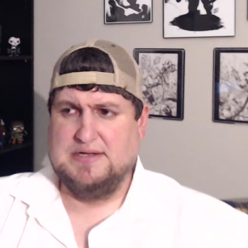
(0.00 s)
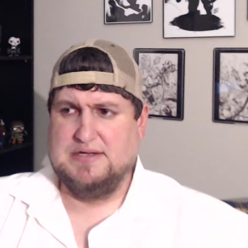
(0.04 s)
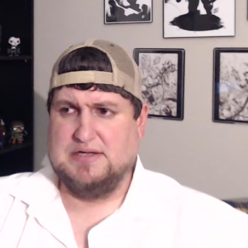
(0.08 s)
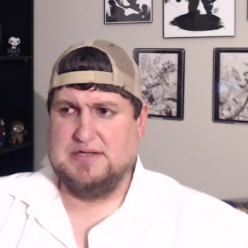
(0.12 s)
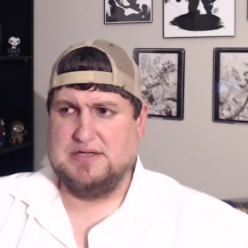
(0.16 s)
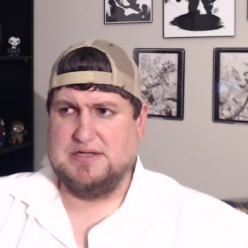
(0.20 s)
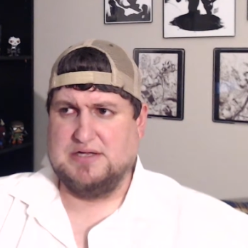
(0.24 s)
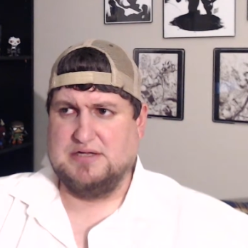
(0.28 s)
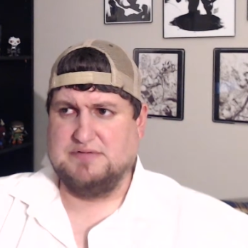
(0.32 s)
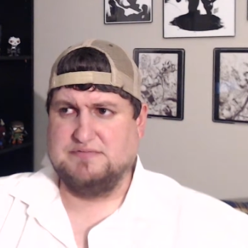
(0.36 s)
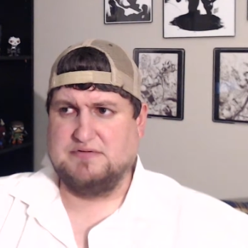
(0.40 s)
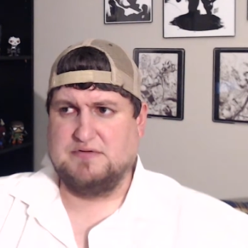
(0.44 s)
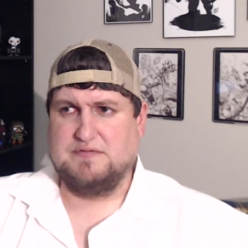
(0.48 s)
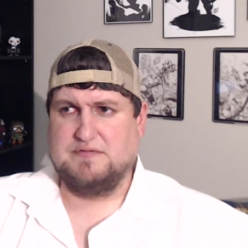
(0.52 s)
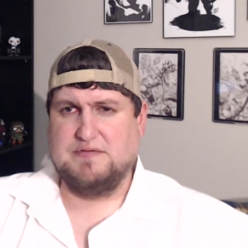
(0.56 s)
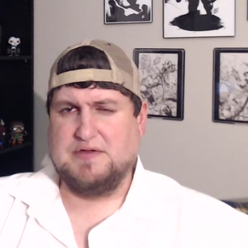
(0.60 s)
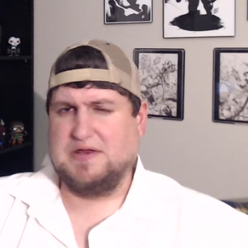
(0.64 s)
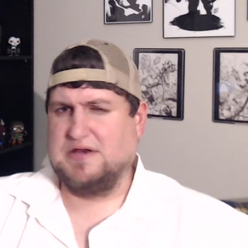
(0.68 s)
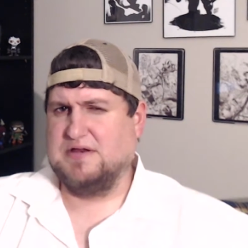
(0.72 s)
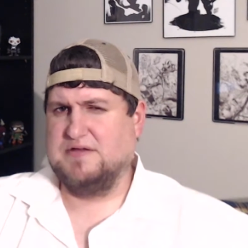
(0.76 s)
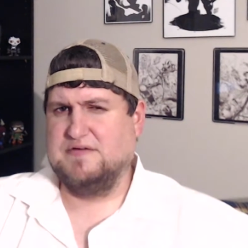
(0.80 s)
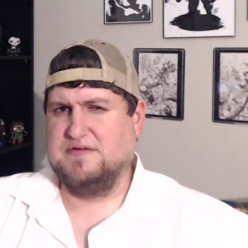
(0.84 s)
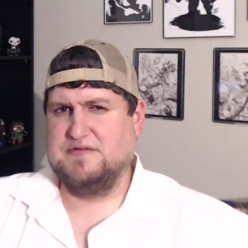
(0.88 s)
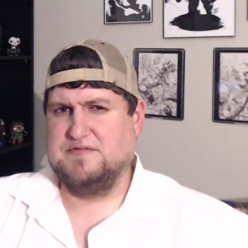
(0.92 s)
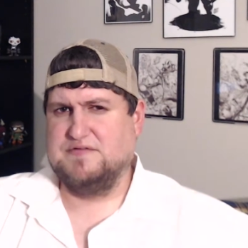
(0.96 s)
If I were
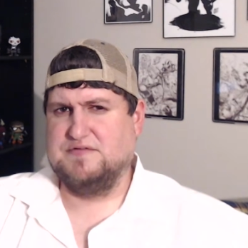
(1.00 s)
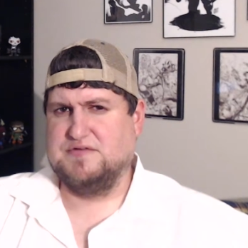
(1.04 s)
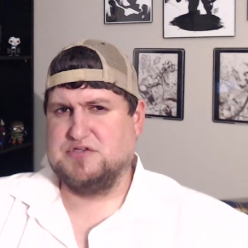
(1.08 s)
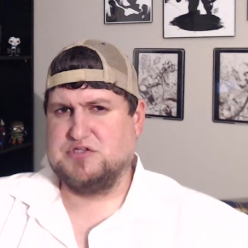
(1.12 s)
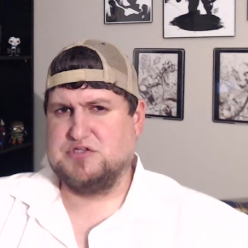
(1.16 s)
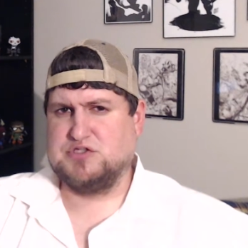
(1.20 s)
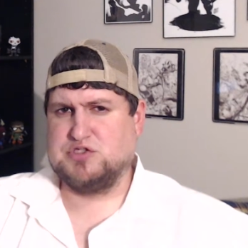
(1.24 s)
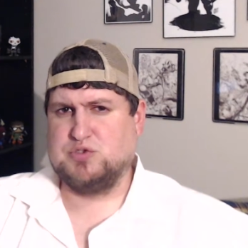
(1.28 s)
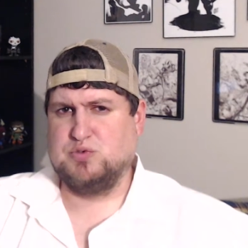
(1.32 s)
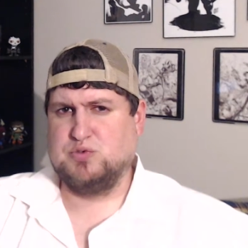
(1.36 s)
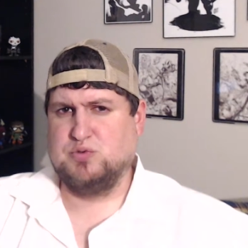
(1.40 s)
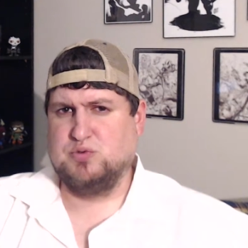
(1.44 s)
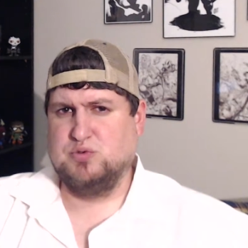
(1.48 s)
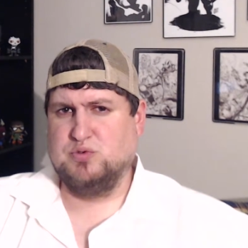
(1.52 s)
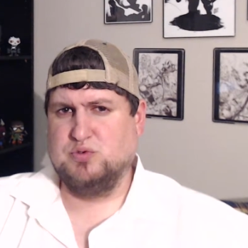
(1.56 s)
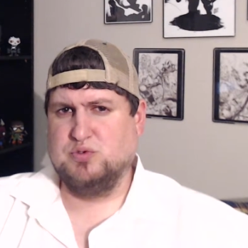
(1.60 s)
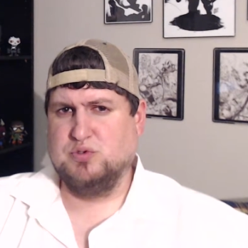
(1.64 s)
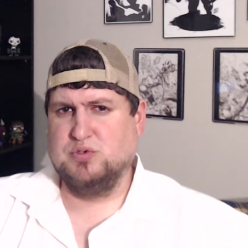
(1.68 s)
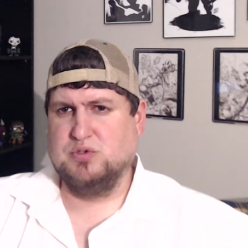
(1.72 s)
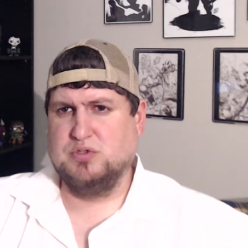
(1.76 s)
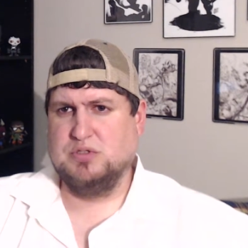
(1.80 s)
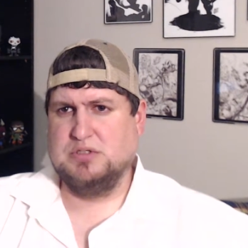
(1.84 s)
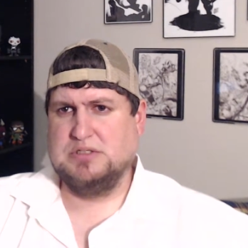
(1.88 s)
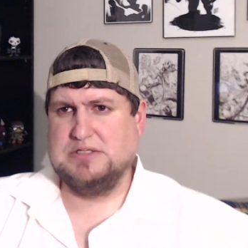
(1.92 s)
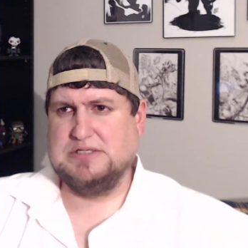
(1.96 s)
gonna give it a
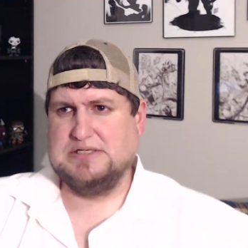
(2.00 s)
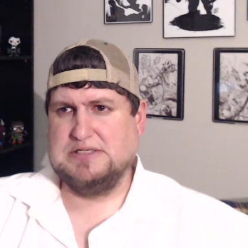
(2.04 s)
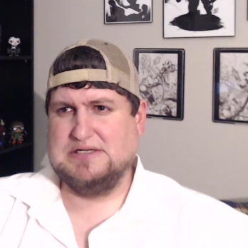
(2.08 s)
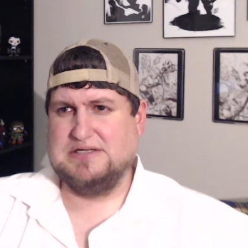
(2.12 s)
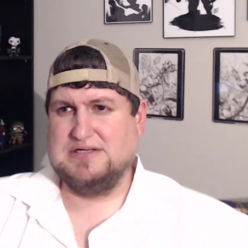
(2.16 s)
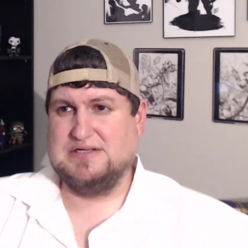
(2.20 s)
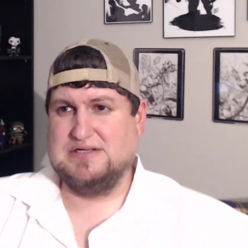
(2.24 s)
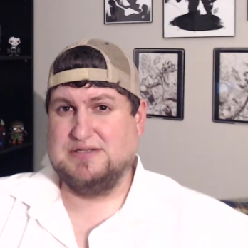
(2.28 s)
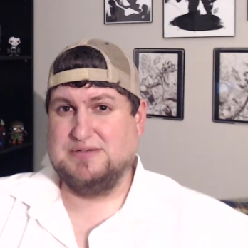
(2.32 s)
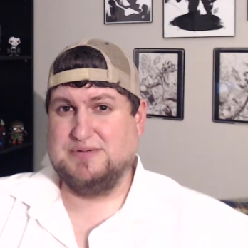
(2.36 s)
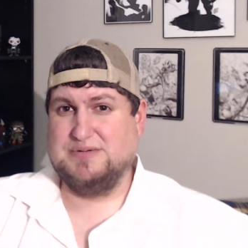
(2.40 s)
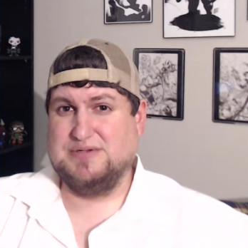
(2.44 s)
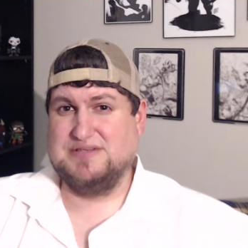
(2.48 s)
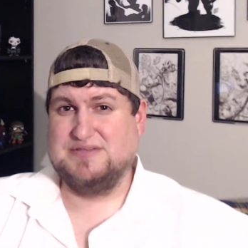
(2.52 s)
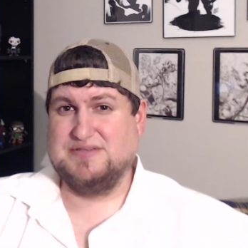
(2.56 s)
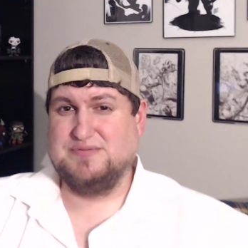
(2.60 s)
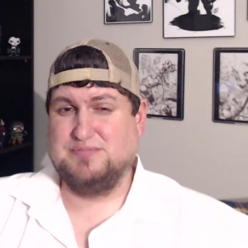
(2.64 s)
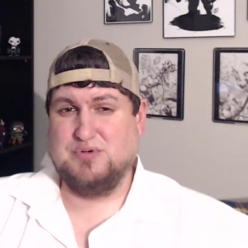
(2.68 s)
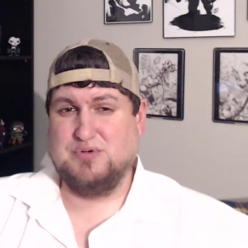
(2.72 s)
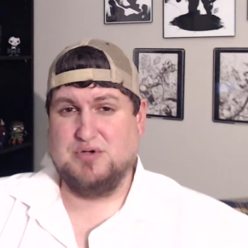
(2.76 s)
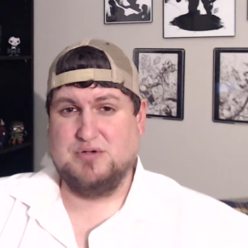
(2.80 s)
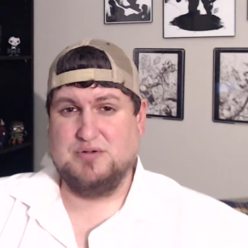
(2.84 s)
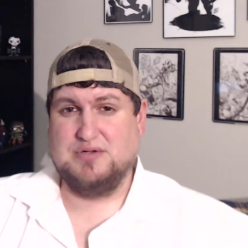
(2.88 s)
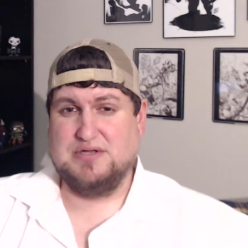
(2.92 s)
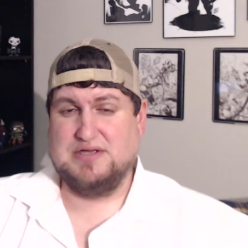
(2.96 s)
score, it's
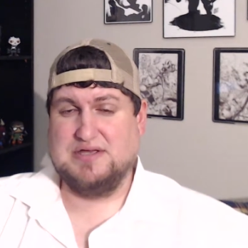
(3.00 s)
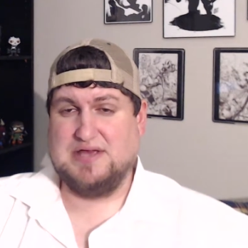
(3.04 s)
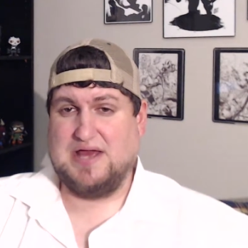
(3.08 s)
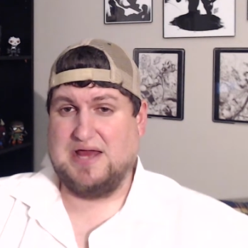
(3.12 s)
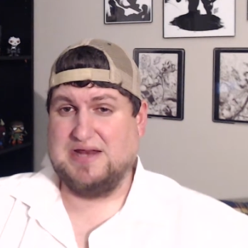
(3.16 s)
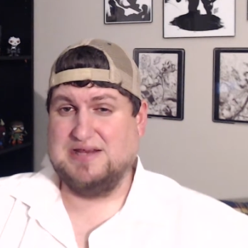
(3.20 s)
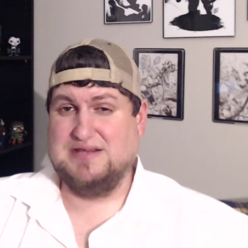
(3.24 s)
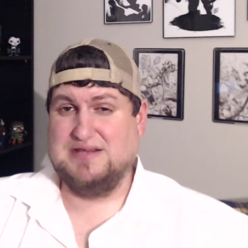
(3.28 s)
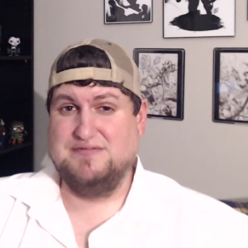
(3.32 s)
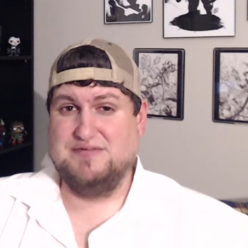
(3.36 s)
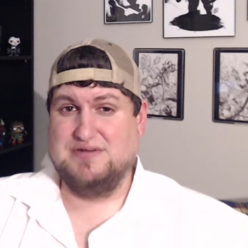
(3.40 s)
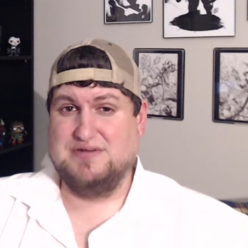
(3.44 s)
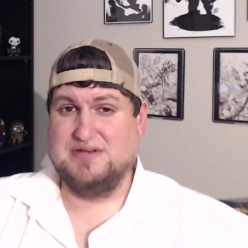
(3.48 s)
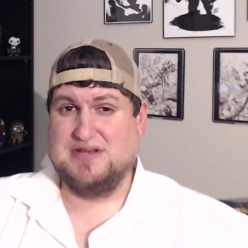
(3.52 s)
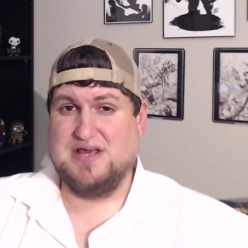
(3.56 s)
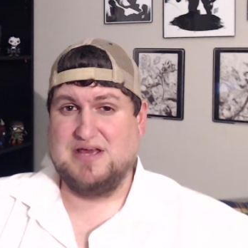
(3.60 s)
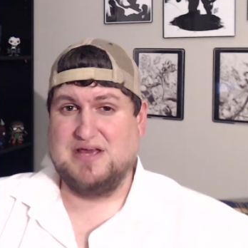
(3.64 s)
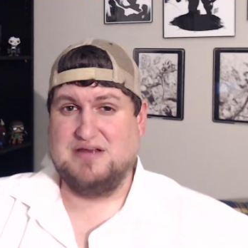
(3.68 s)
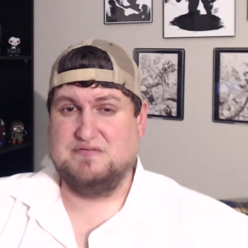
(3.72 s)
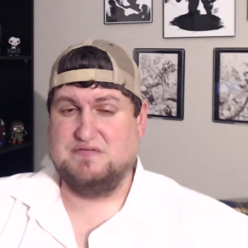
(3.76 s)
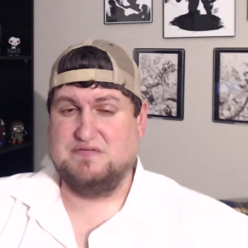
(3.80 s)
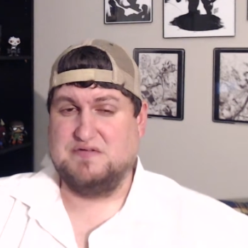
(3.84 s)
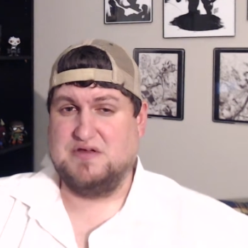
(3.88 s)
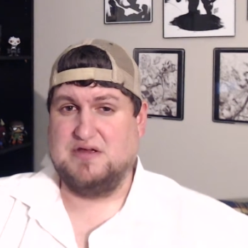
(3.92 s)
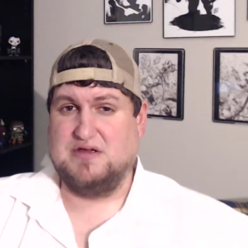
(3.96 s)
probably I'd give it a
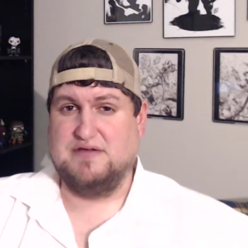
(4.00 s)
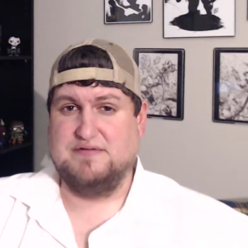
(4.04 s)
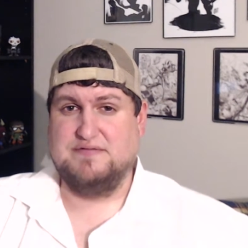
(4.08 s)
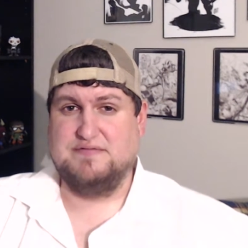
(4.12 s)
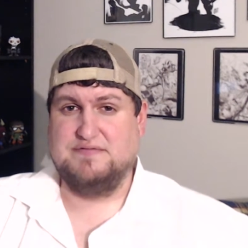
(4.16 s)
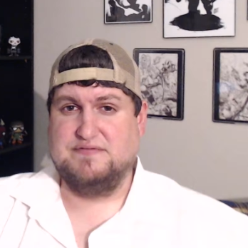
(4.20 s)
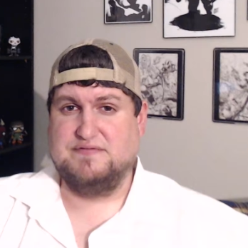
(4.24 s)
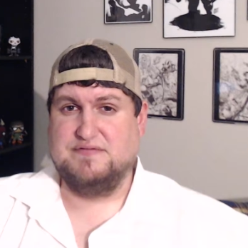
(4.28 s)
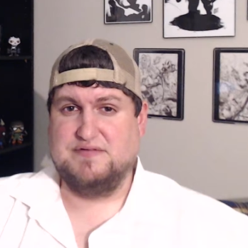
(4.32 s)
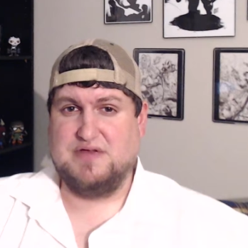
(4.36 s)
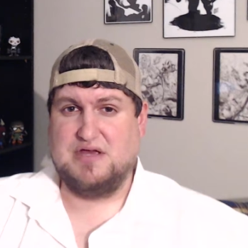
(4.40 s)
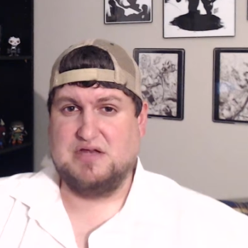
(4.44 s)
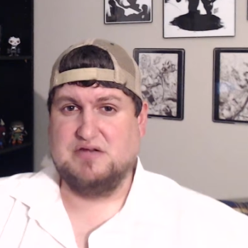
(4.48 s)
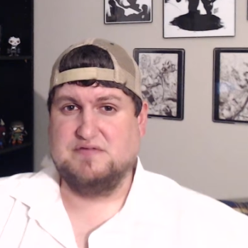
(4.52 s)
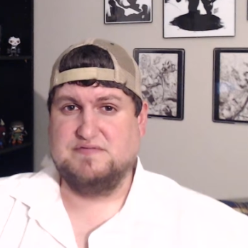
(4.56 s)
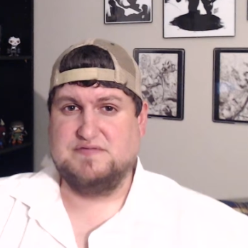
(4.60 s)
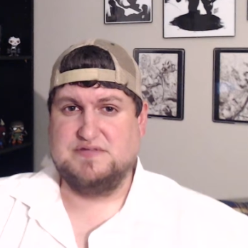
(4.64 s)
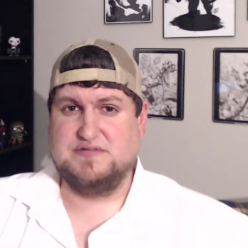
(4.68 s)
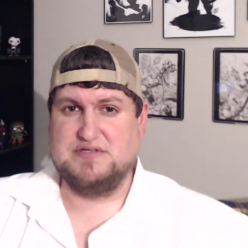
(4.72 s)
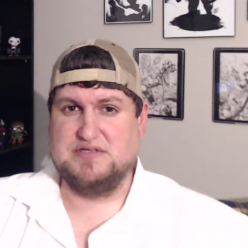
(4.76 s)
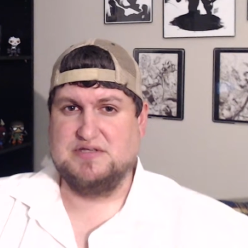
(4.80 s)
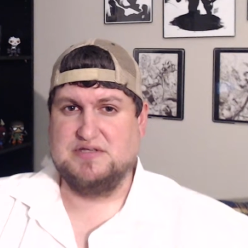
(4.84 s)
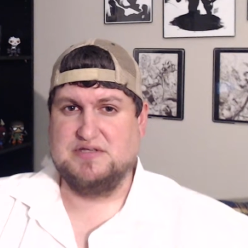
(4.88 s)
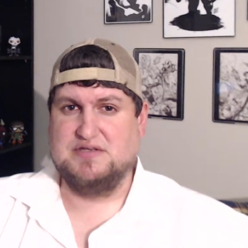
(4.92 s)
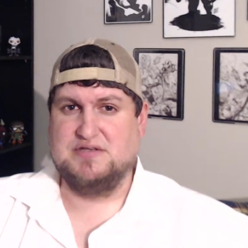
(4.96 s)
9.5 out of
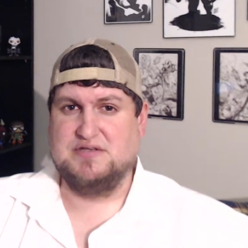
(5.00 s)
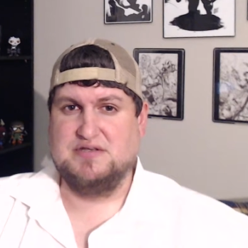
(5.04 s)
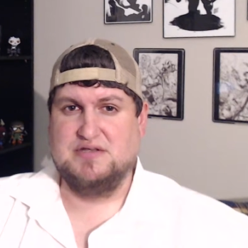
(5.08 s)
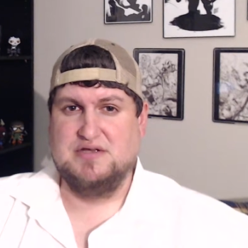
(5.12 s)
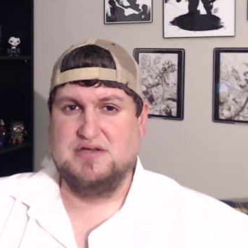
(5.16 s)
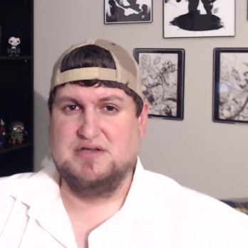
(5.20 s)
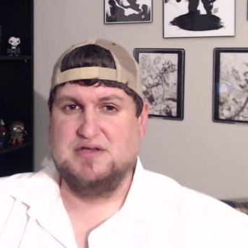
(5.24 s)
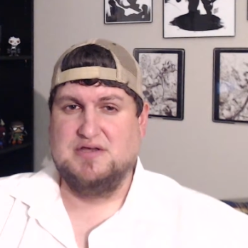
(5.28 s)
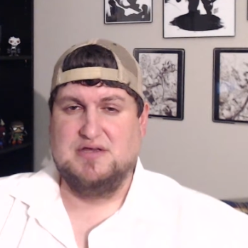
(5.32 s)
10.